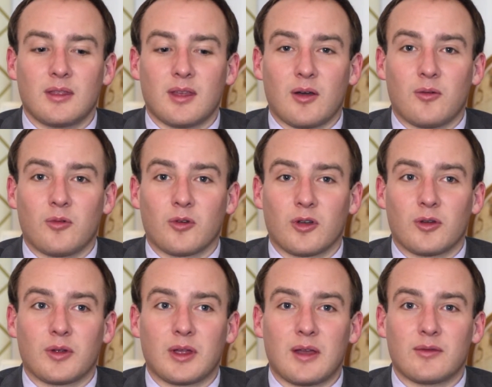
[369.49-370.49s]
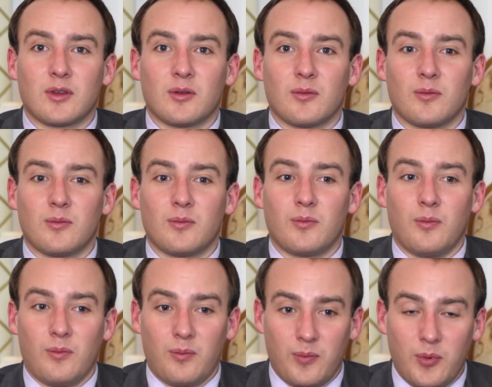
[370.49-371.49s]
that we're going to have to
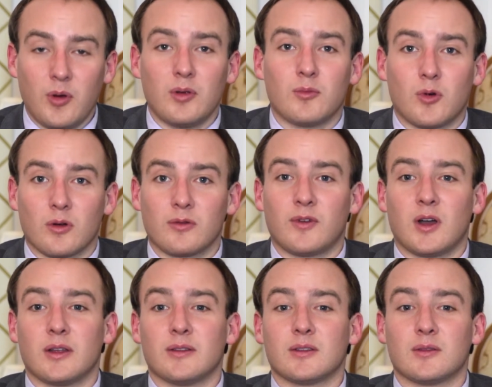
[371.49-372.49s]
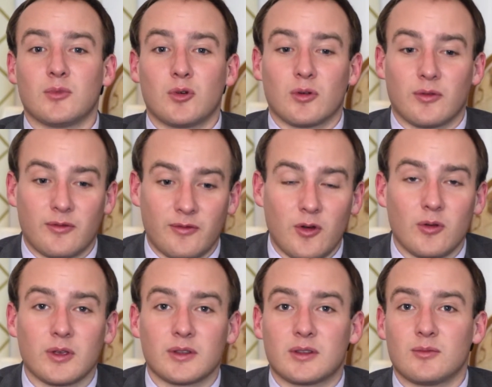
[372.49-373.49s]
put more funds and more focus